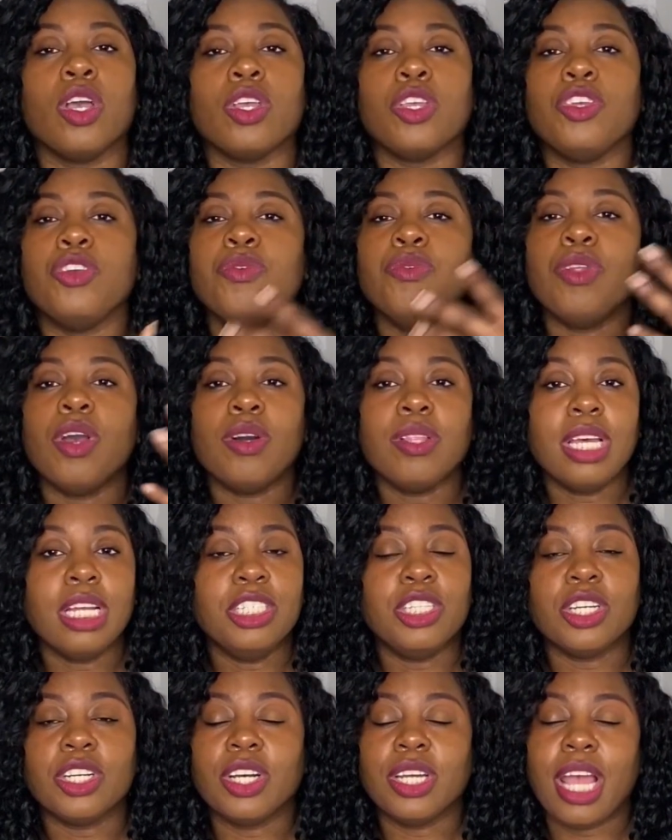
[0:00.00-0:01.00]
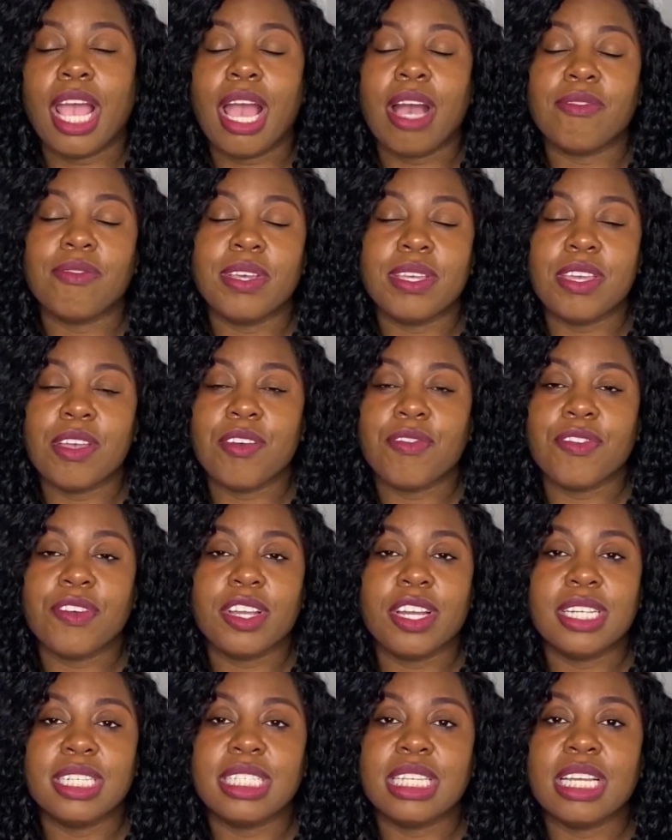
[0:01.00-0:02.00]
you know that you're going to have a year for
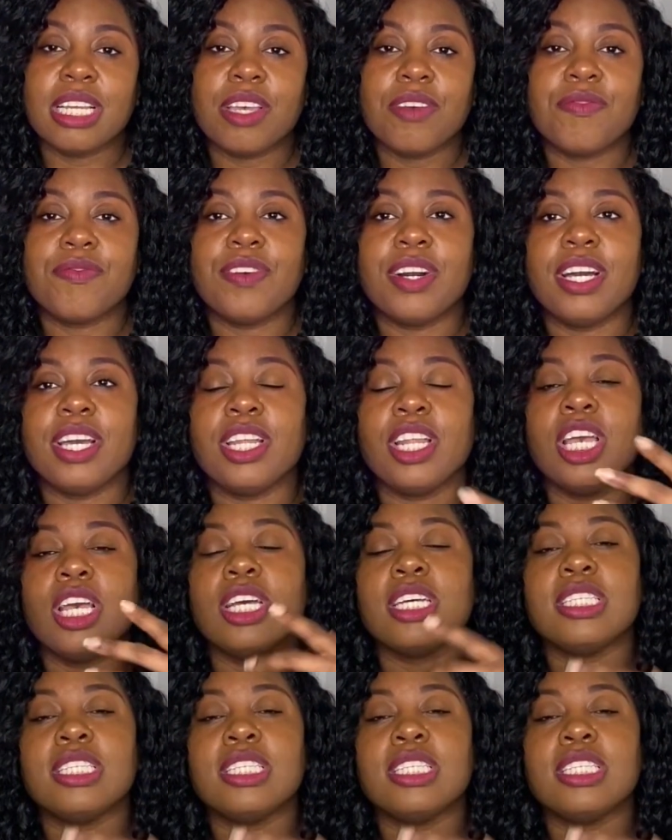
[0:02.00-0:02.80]
your sinking fund.